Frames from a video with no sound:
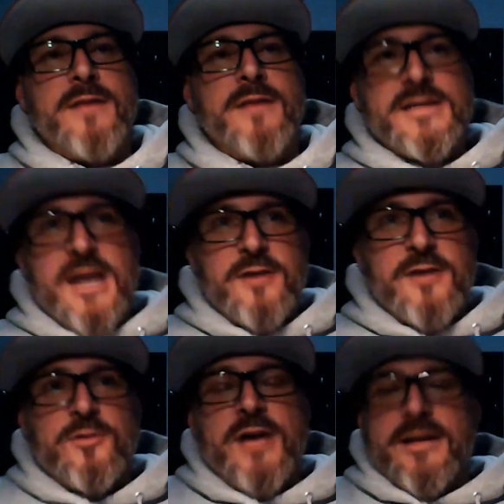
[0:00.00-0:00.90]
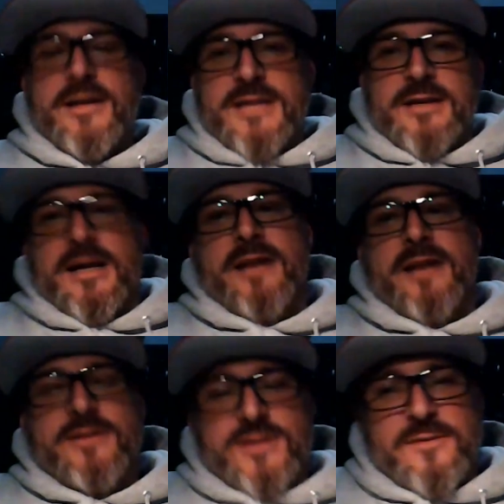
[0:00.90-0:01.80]
that's how I learned how to take a lot
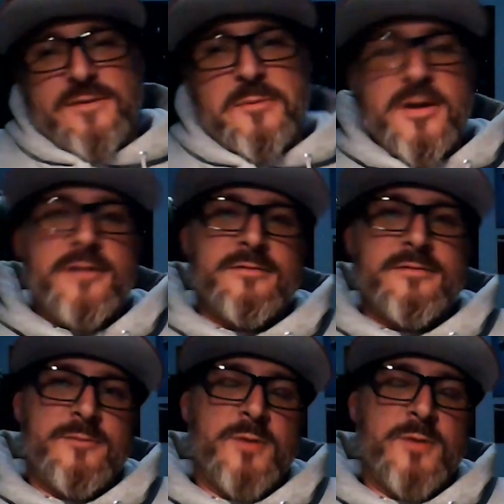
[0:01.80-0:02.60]
of this stuff apart